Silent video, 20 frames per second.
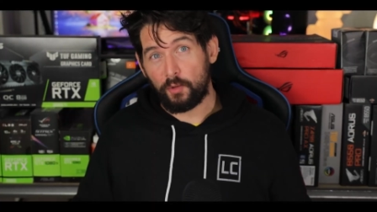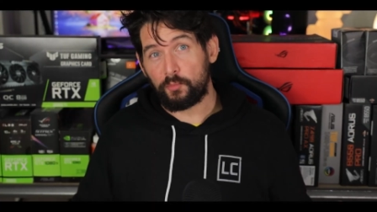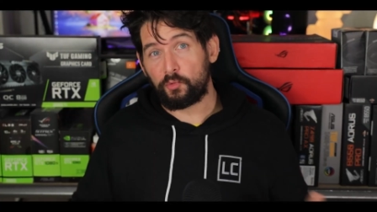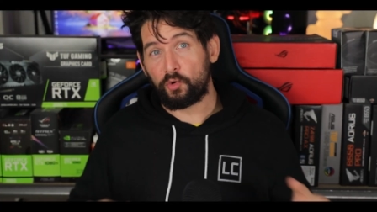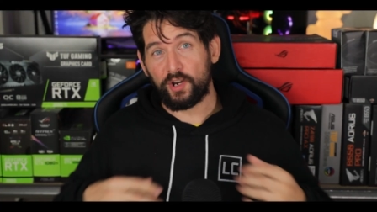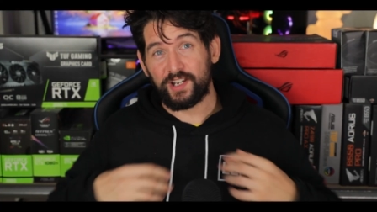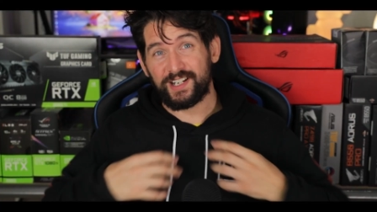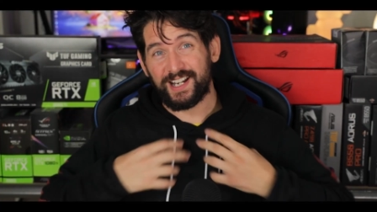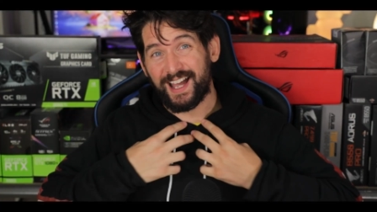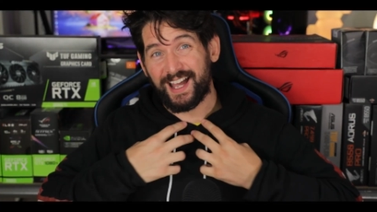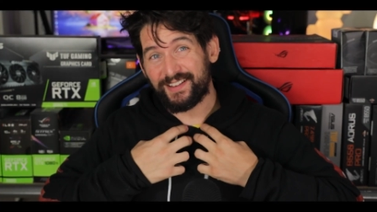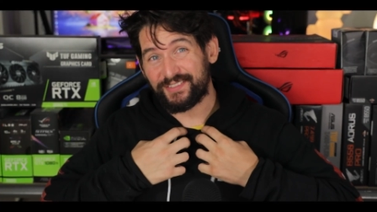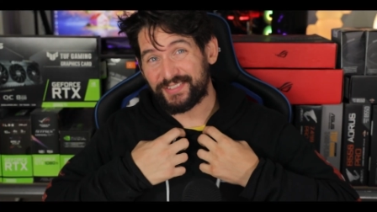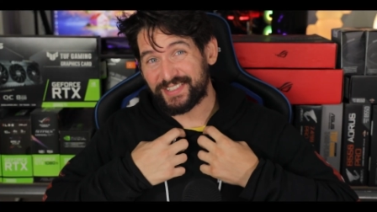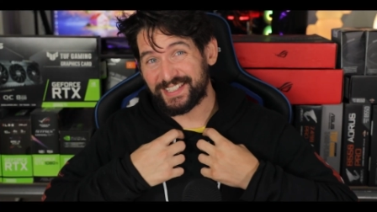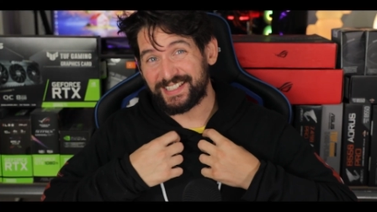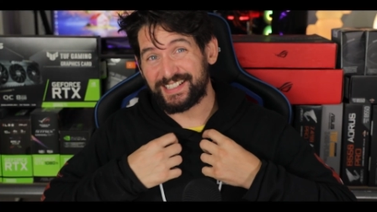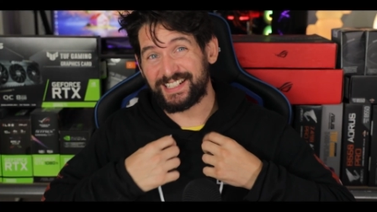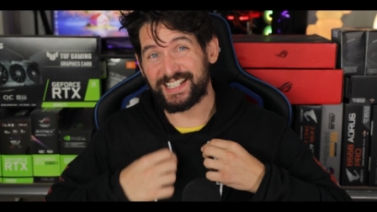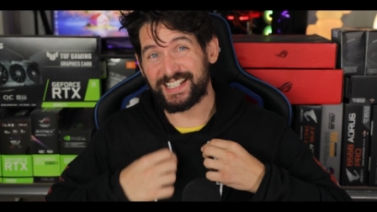upgrade I've
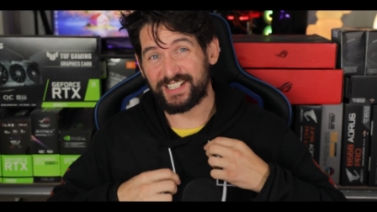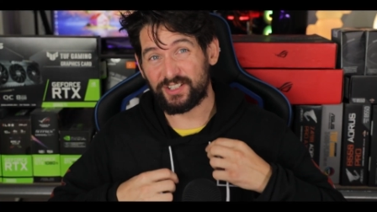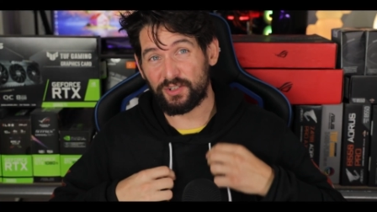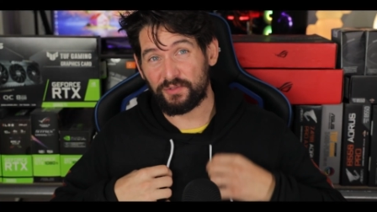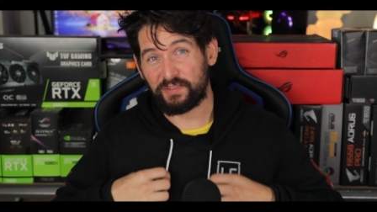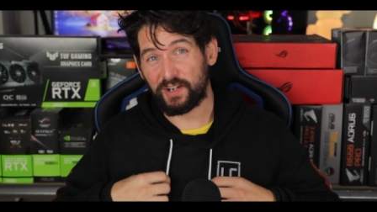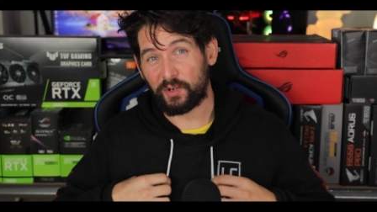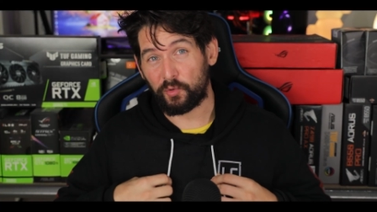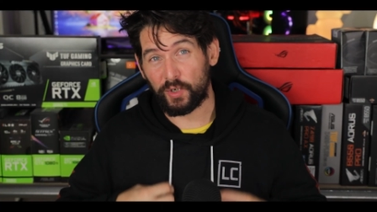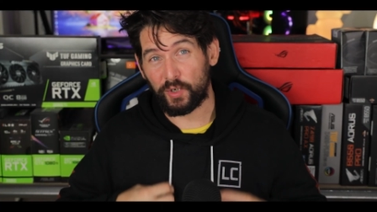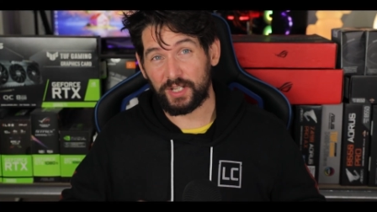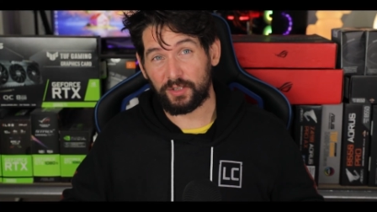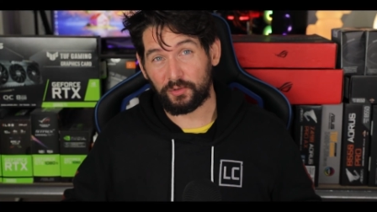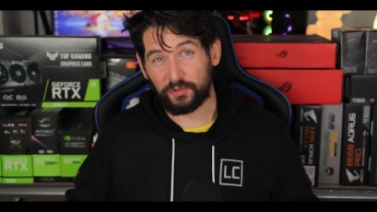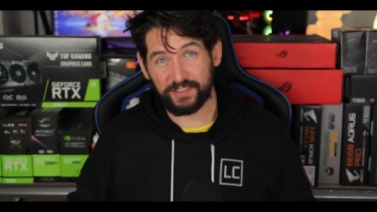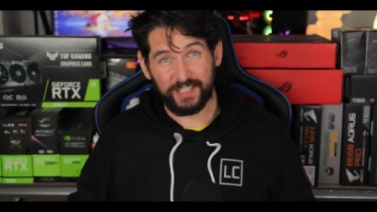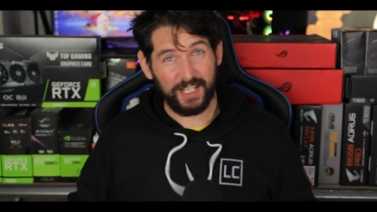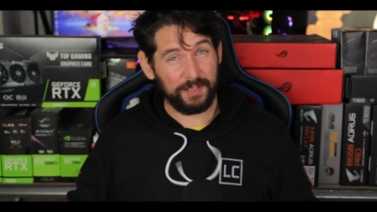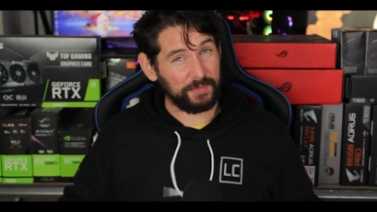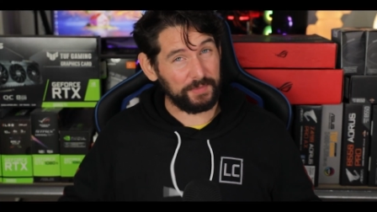seen in a very
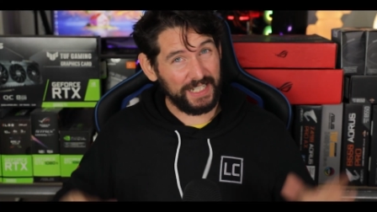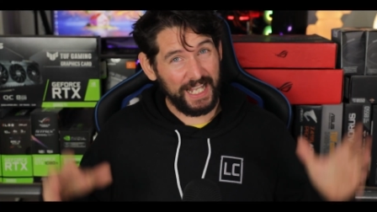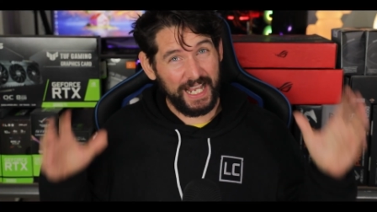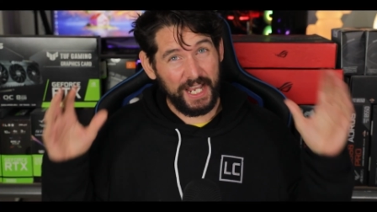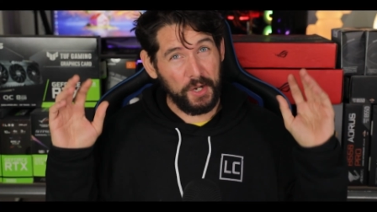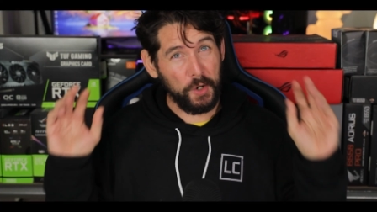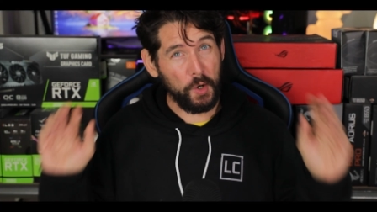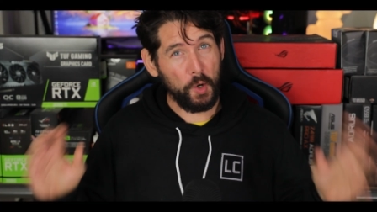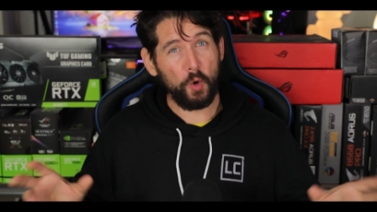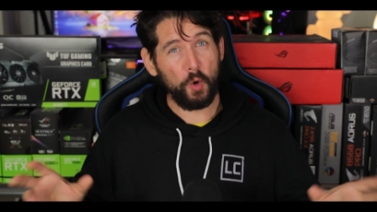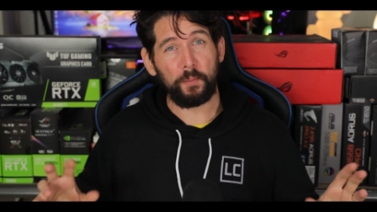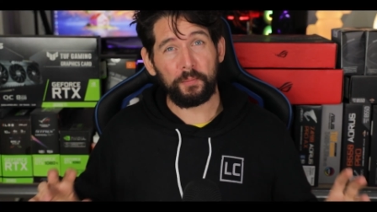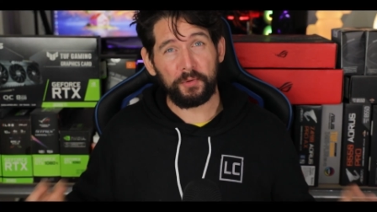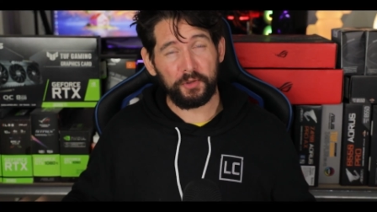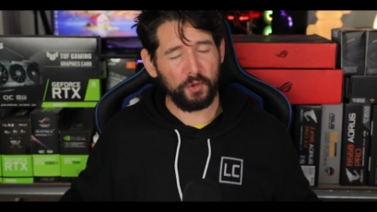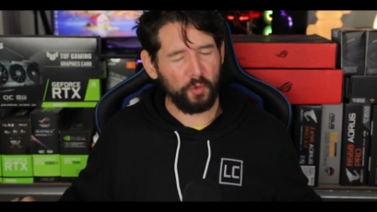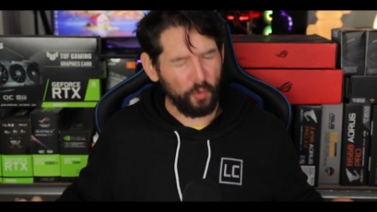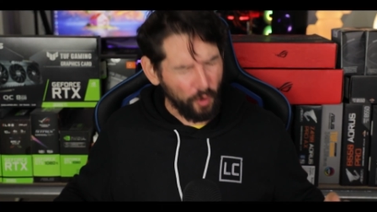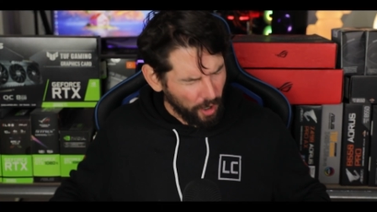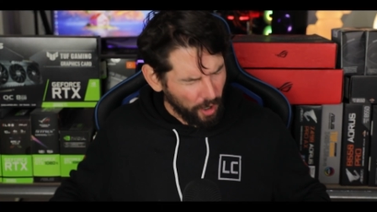long time, and I
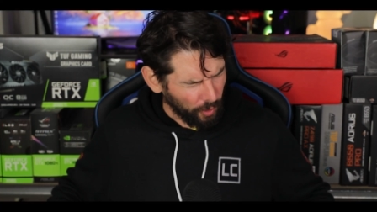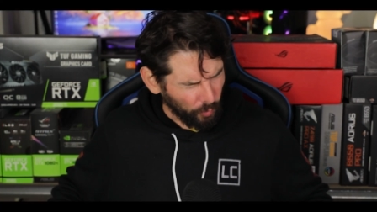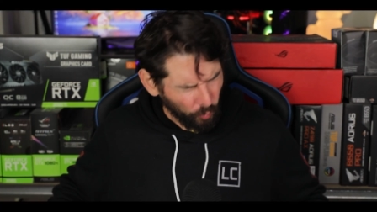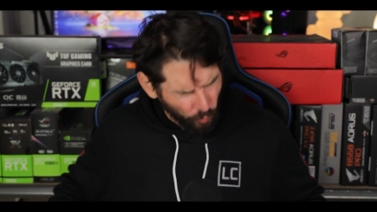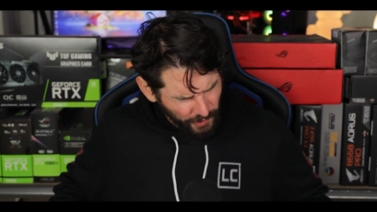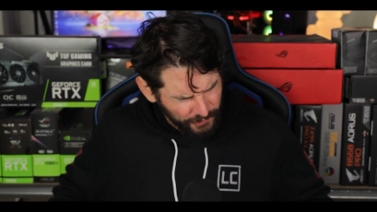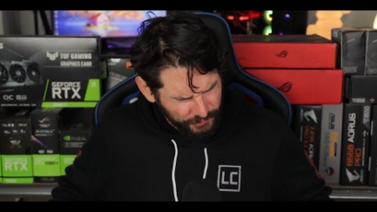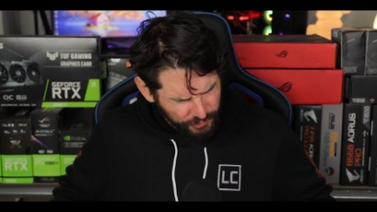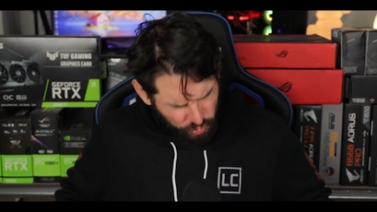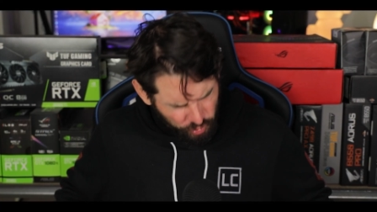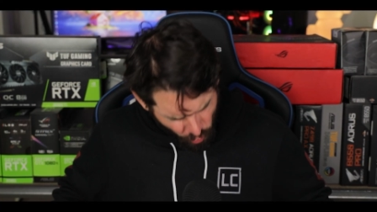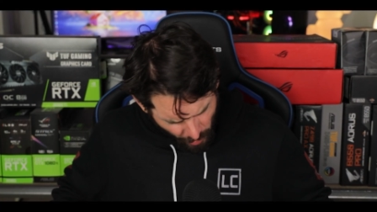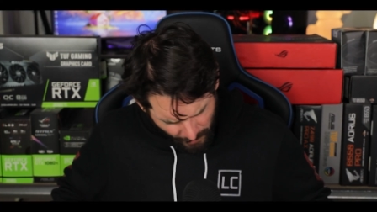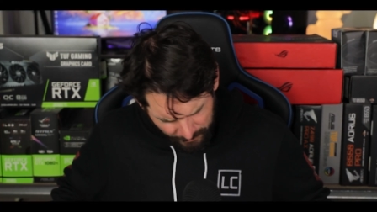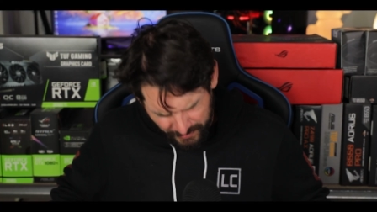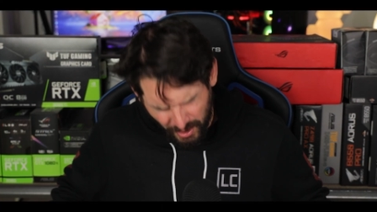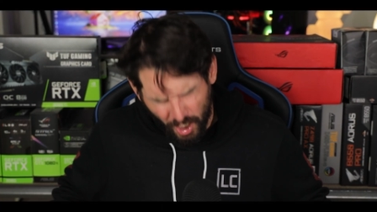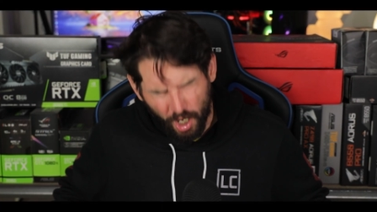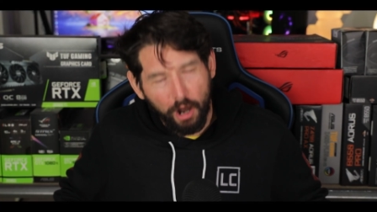hope you are well strapped